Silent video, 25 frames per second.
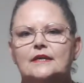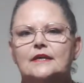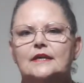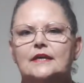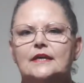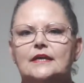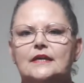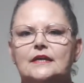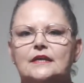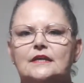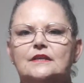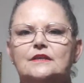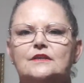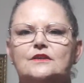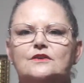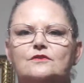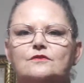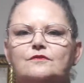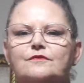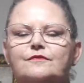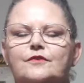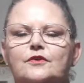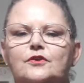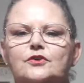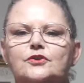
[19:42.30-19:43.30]
and you'll
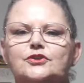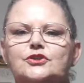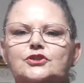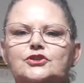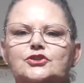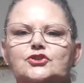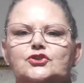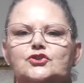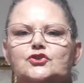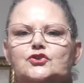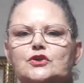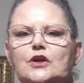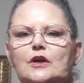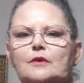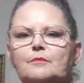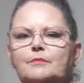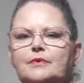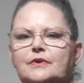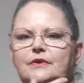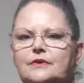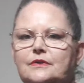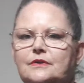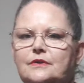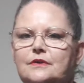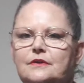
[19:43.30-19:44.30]
find your strap
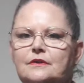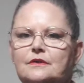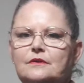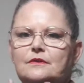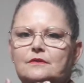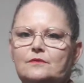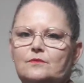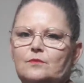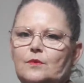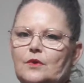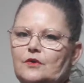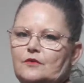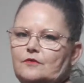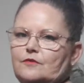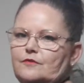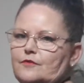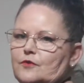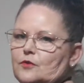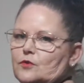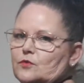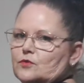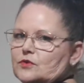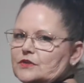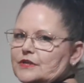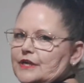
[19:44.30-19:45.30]
won't
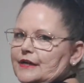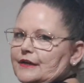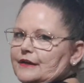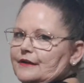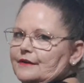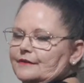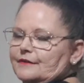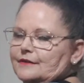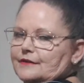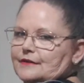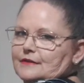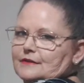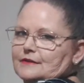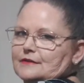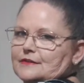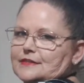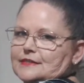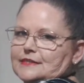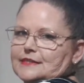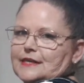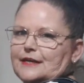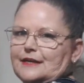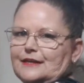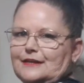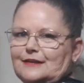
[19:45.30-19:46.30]
fall down, it will
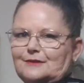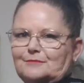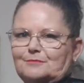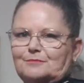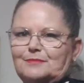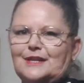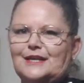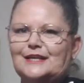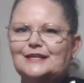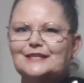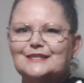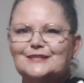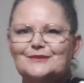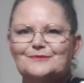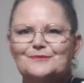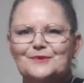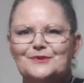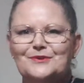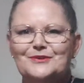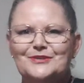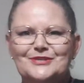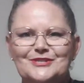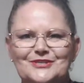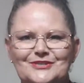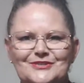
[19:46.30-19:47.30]
stay in place where
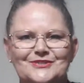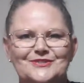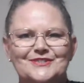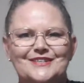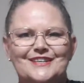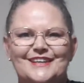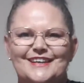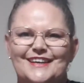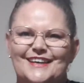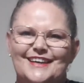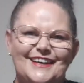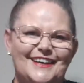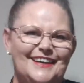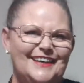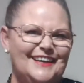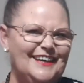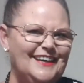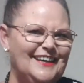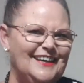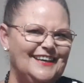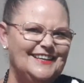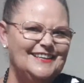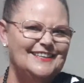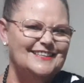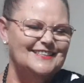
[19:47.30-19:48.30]
it should.
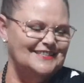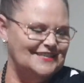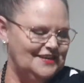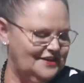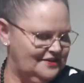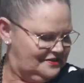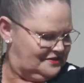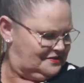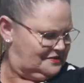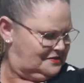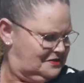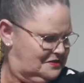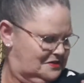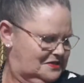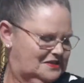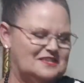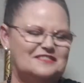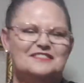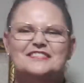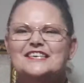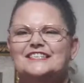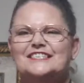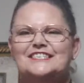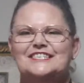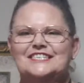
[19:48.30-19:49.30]
So
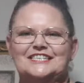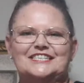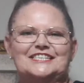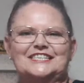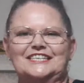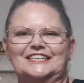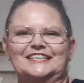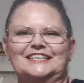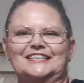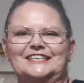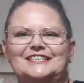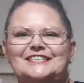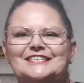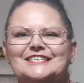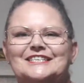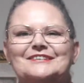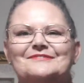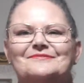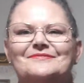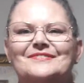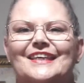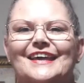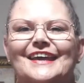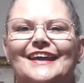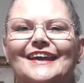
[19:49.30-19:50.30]
that's just a little tip
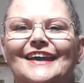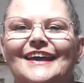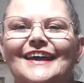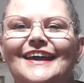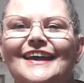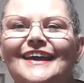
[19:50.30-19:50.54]
there.